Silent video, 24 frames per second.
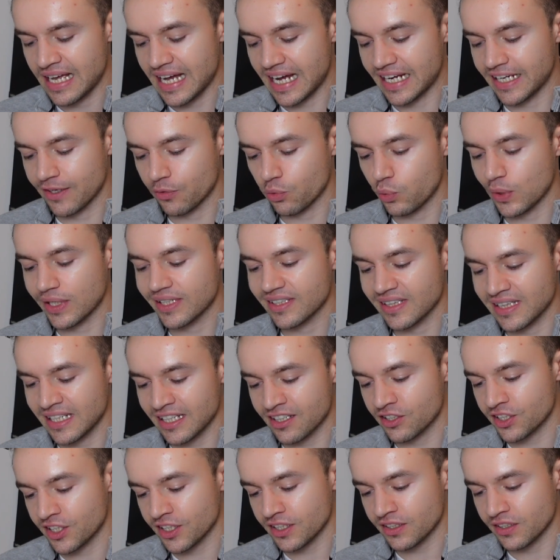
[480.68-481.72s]
And if we click
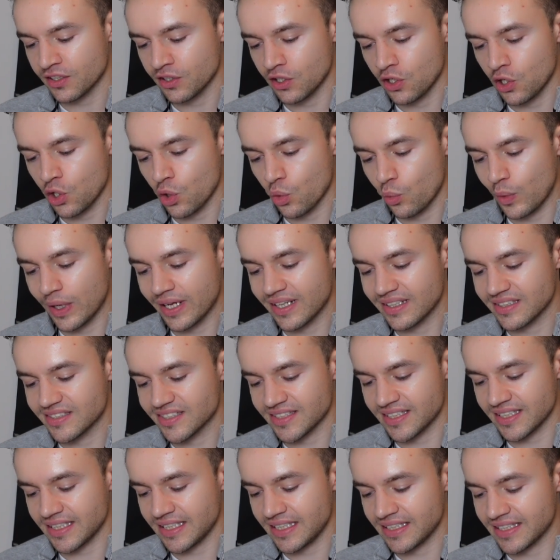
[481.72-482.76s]
on it, we can
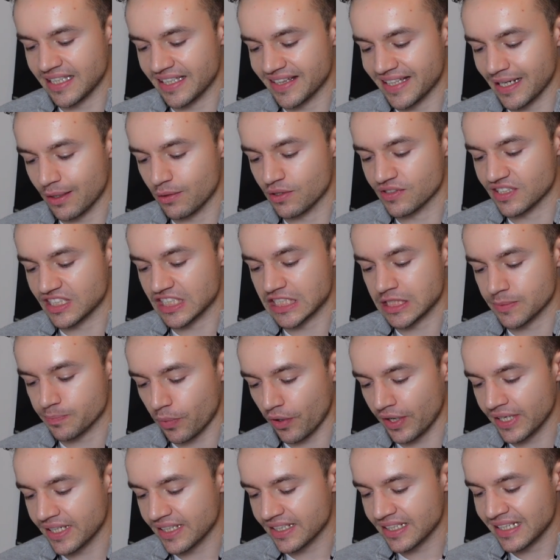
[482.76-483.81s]
see that there was a
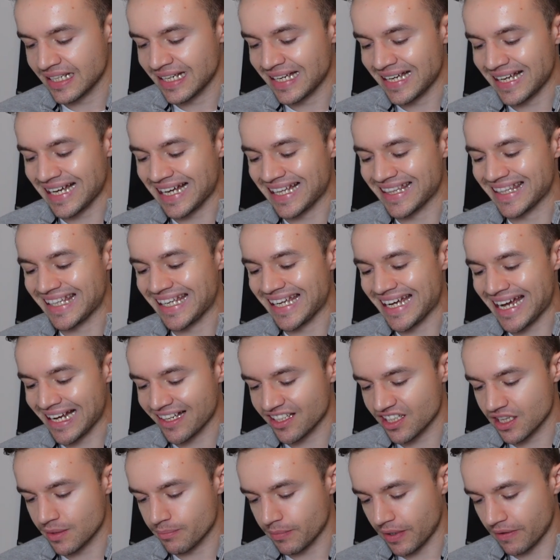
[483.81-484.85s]
spike at the end
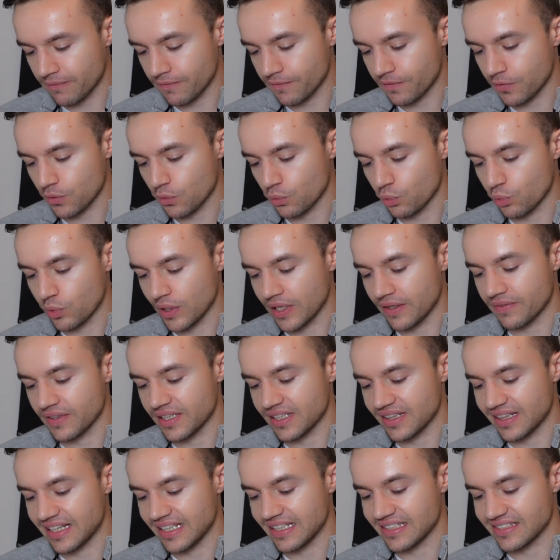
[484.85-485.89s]
of the month with
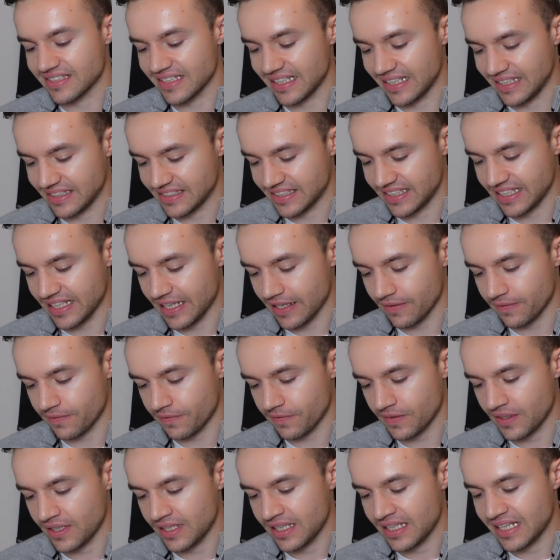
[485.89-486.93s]
this ETF.
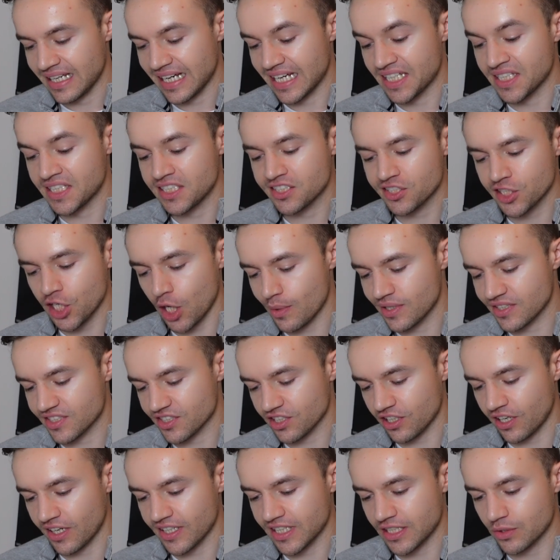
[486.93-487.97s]
And this
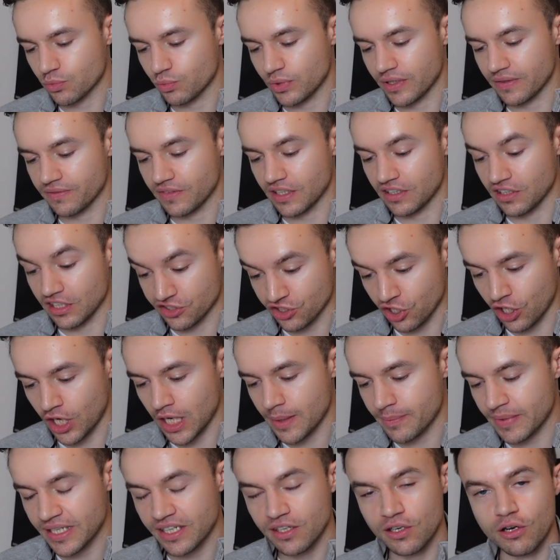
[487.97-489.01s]
coincided with the
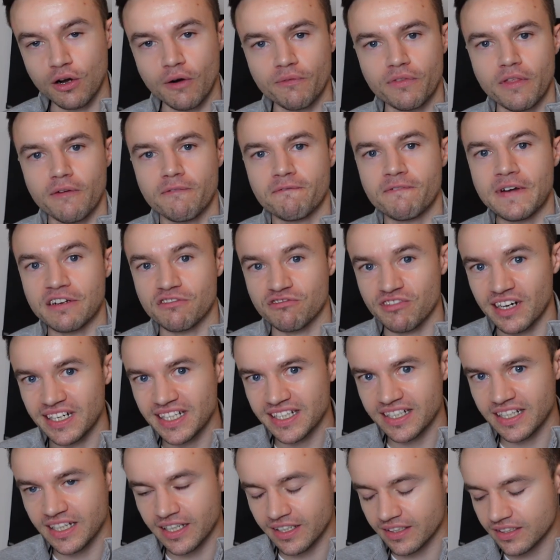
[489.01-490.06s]
timing of the Fed
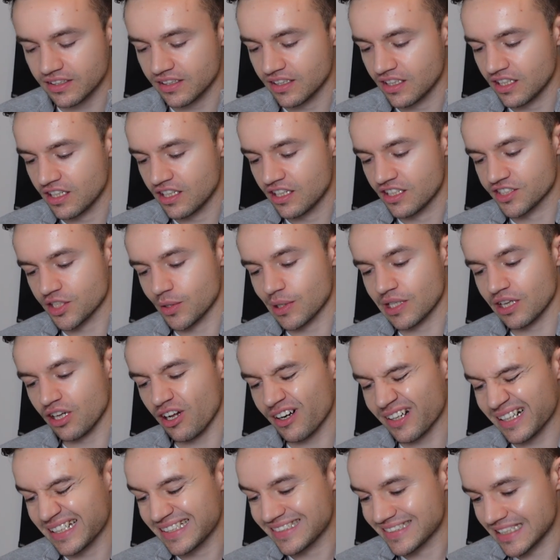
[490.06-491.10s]
rate cut, so it
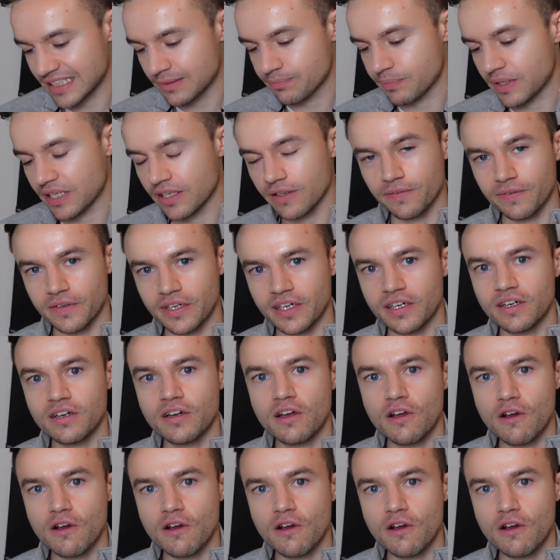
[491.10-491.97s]
likely did benefit